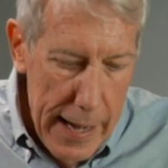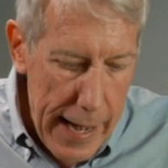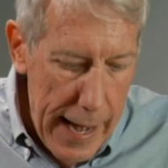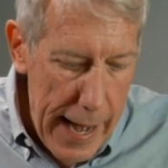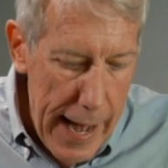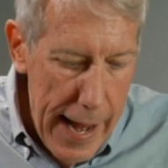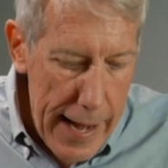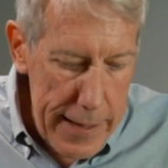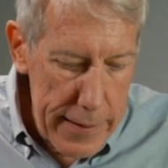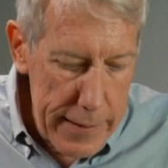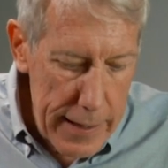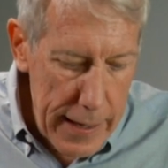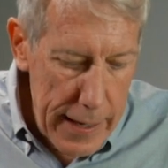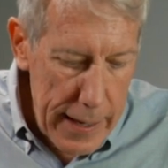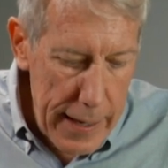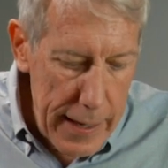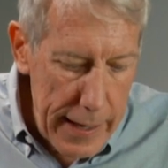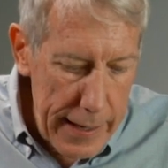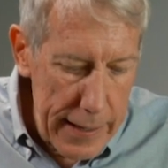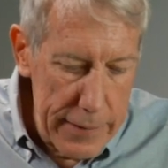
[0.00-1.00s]
and
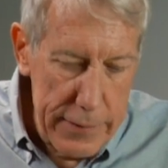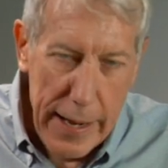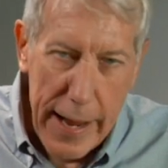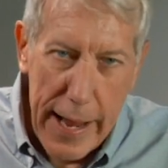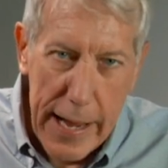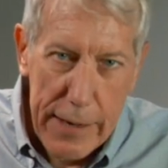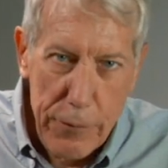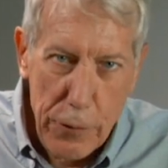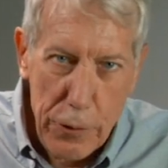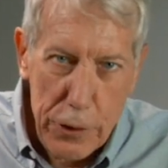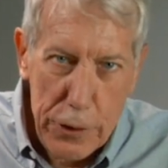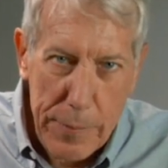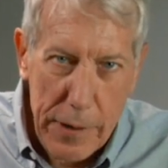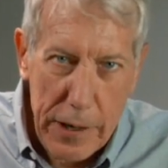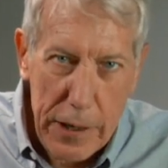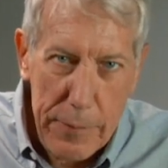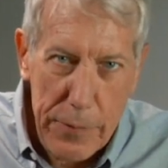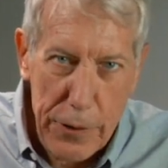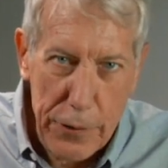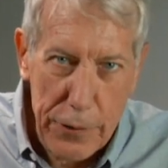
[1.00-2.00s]
it's a half
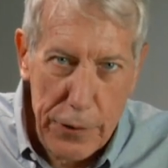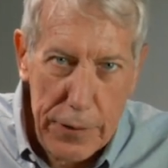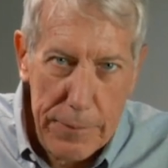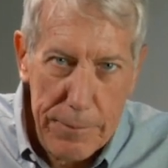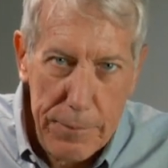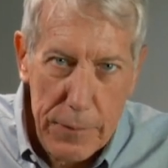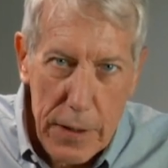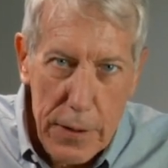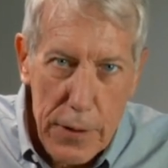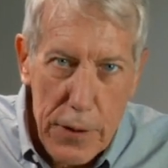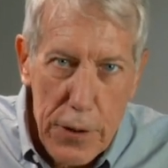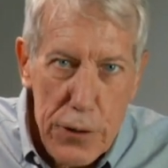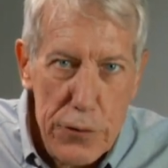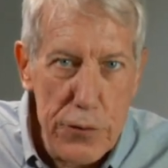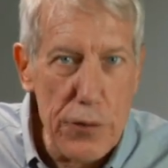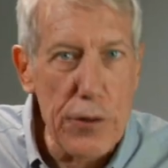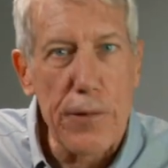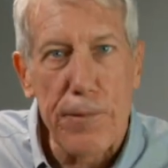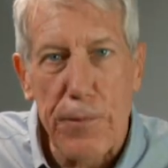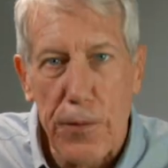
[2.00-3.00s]
horsepower motor.
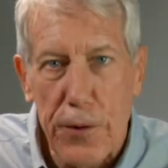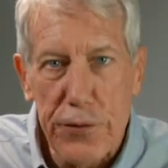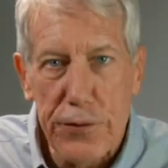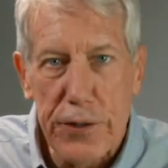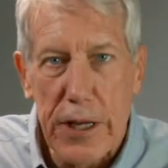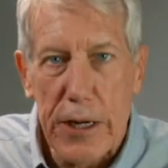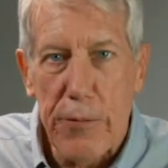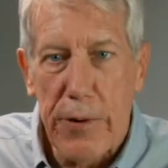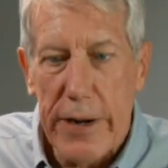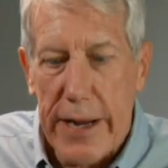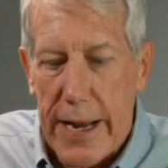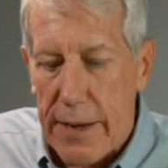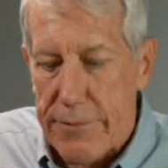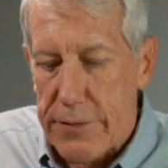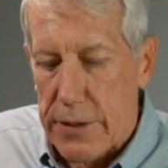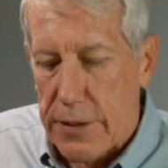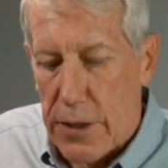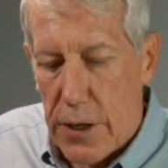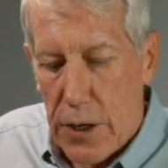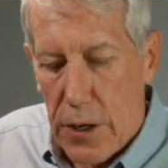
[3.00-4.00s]
So the first thing we
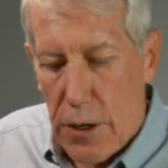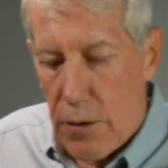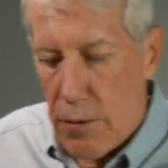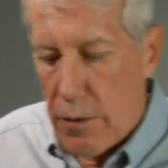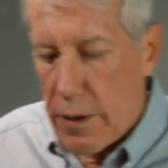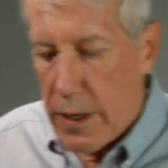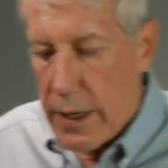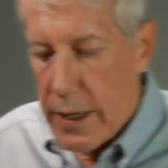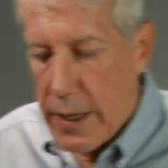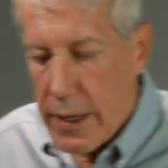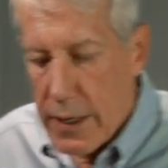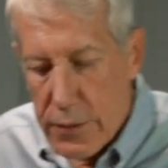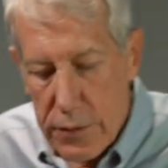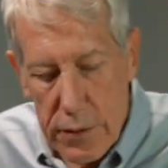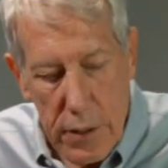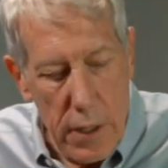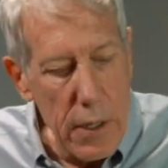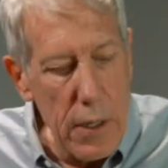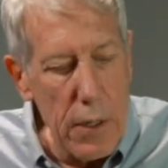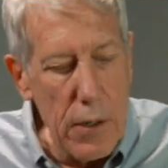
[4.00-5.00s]
have to know
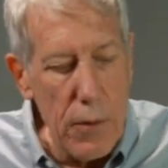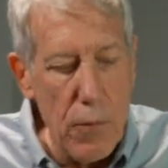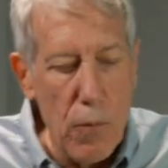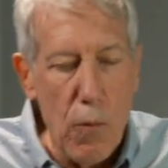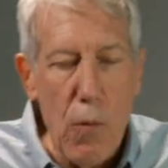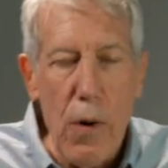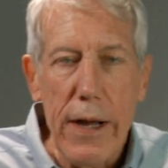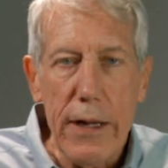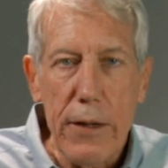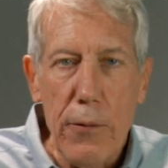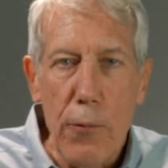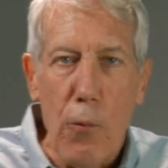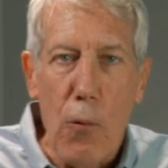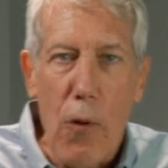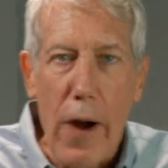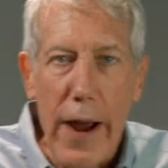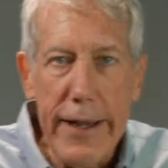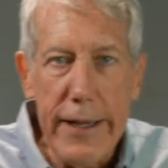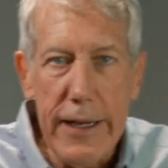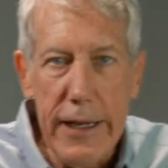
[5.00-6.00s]
is what
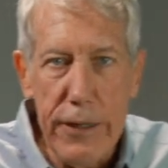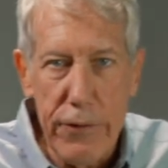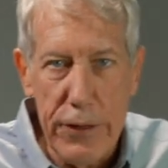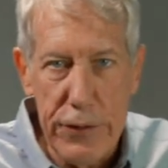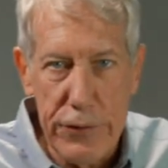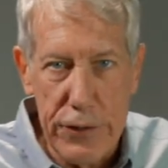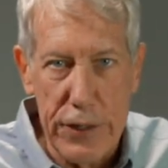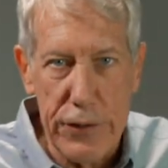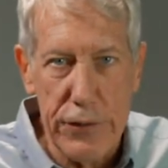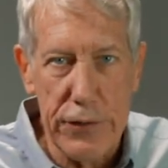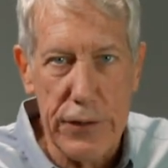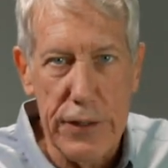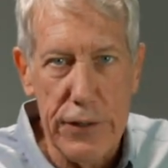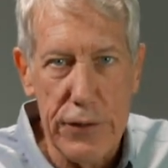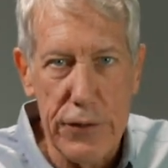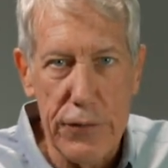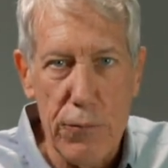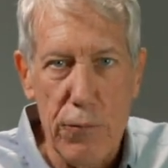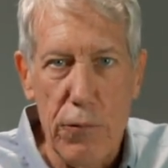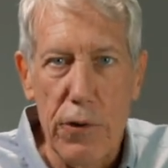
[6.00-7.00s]
winding
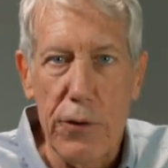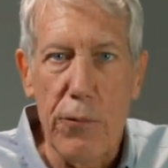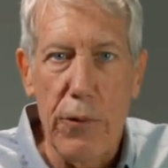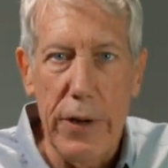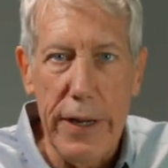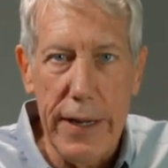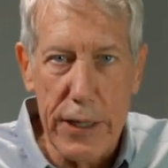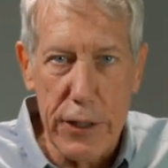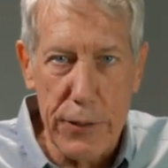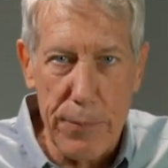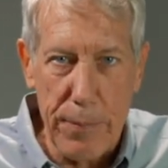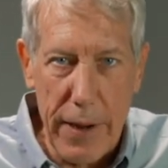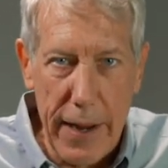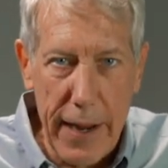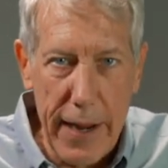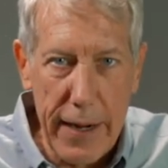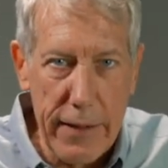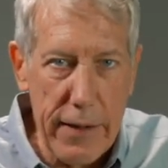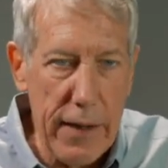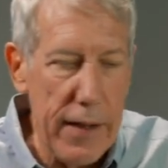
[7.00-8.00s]
resistance would we
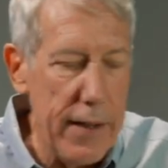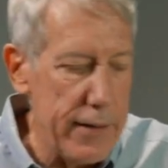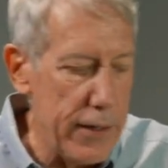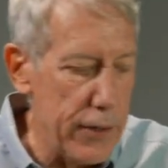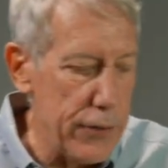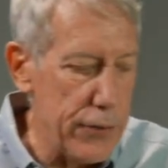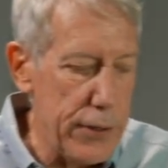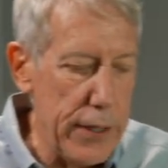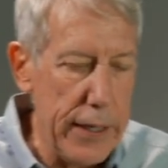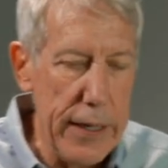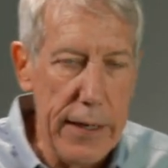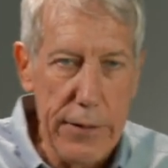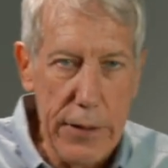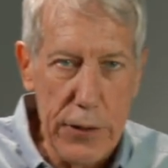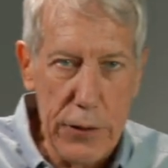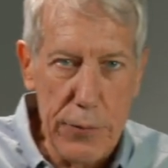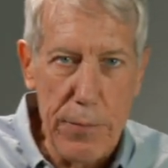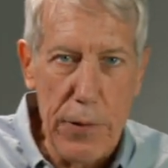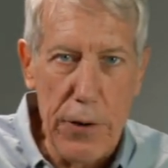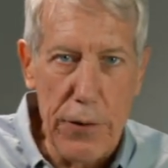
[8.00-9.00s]
expect to see in
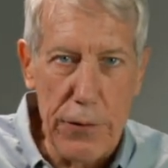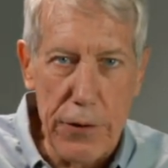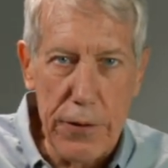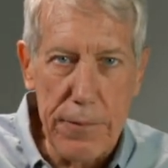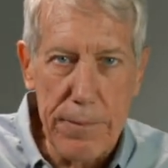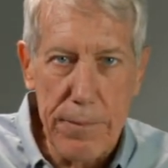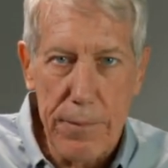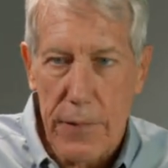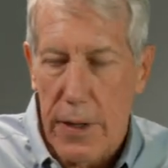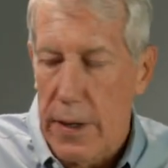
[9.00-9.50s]
this motor?